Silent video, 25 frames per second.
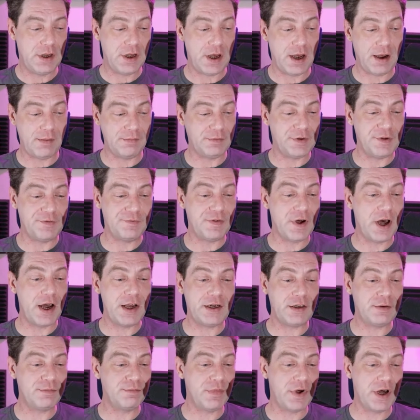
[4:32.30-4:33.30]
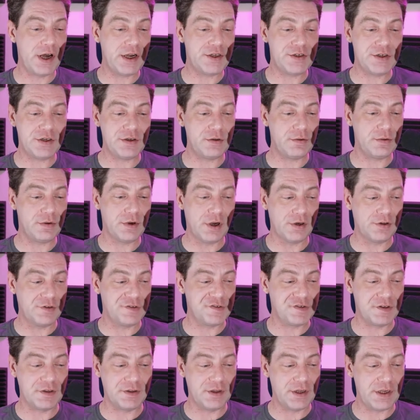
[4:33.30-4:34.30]
I'm dividing by two
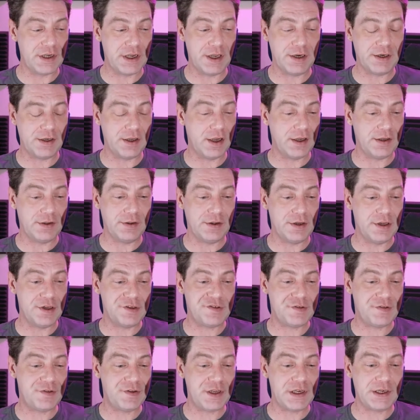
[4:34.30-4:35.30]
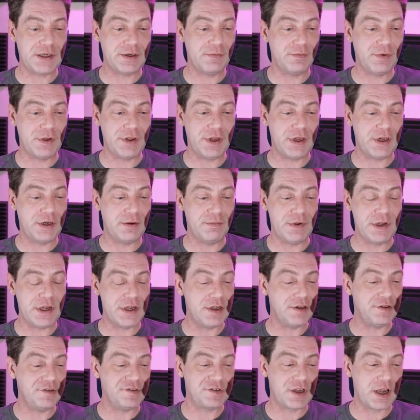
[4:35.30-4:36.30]
constantly, and this thing within
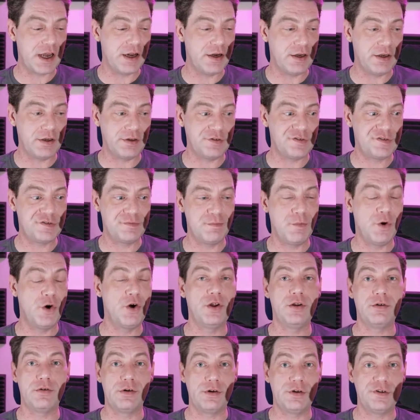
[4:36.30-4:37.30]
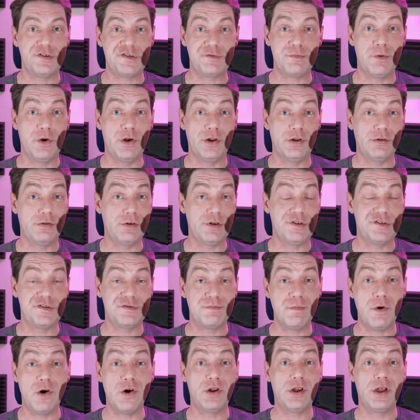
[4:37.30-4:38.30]
me is getting smaller and smaller and
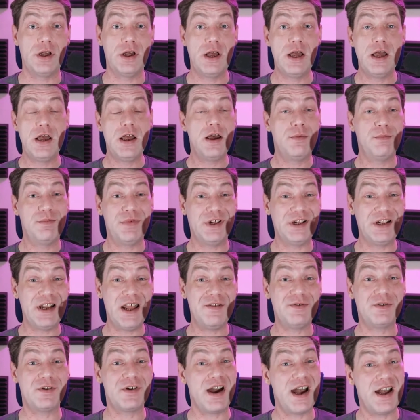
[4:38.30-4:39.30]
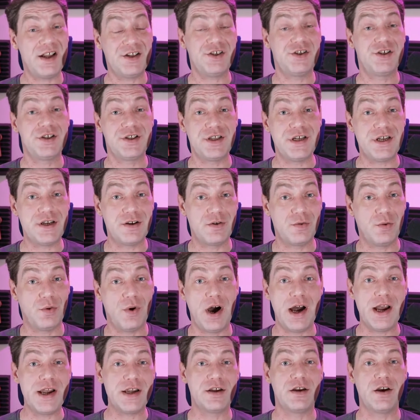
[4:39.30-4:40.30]
smaller, but never actually
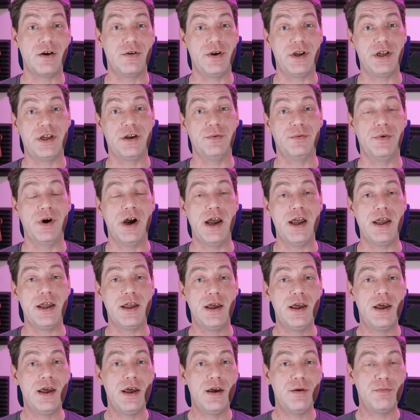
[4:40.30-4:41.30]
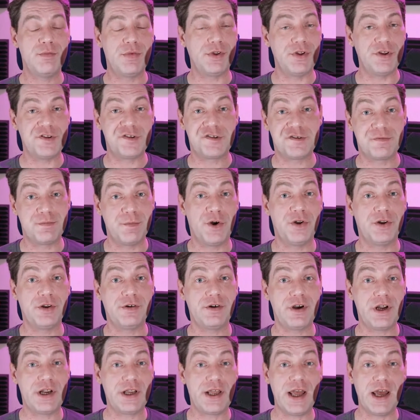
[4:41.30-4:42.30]
quite going away. But the
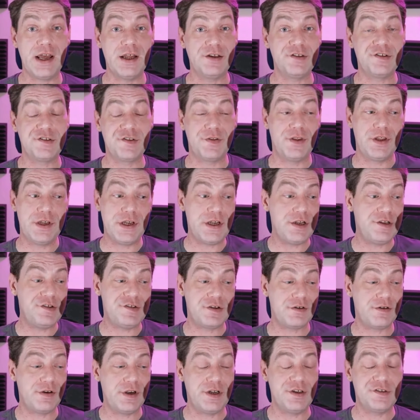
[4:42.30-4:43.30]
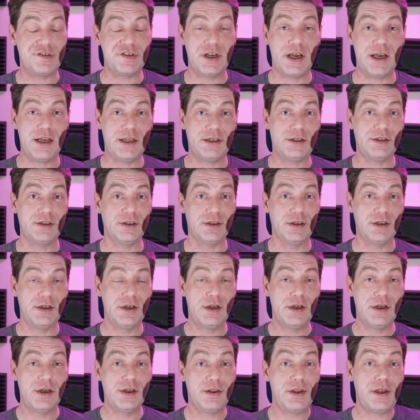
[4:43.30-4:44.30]
smaller it gets, the easier it is to handle.
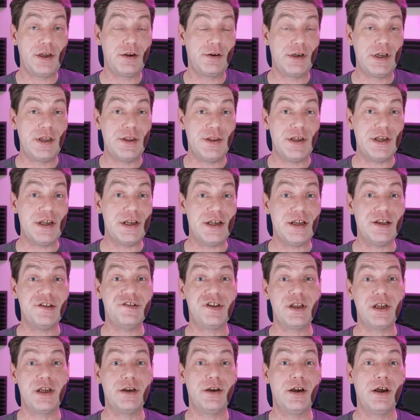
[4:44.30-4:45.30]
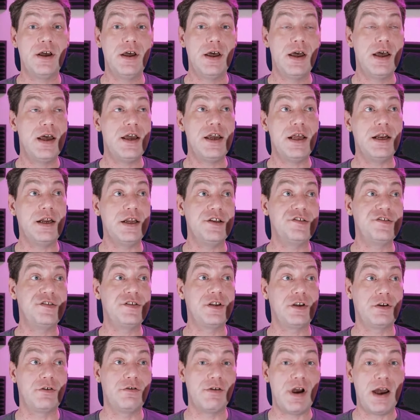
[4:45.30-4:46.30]
The easier it is
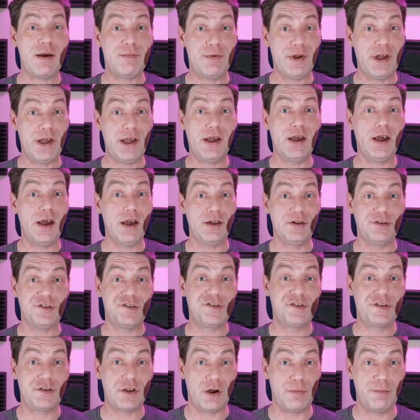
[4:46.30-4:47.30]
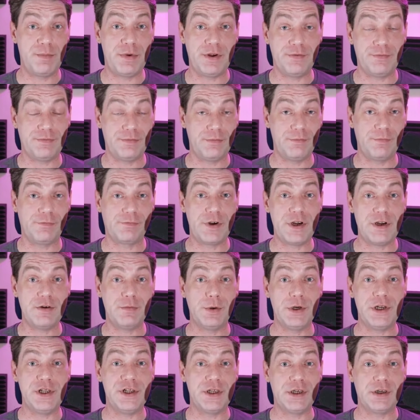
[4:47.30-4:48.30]
to grab it and stop it from
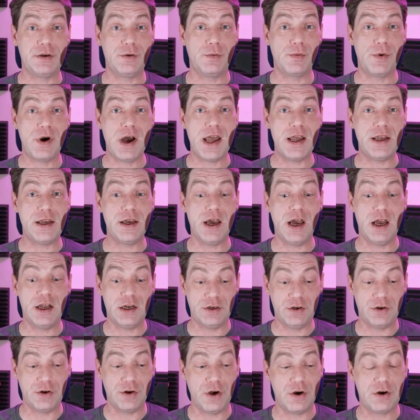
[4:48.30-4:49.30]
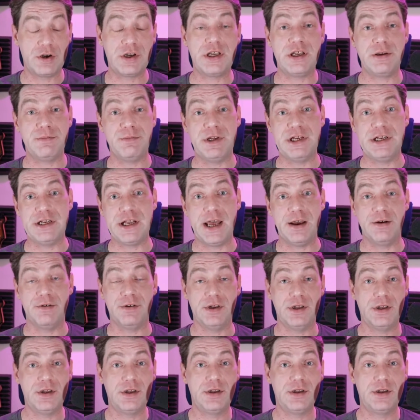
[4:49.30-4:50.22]
freewheeling away and knocking me down.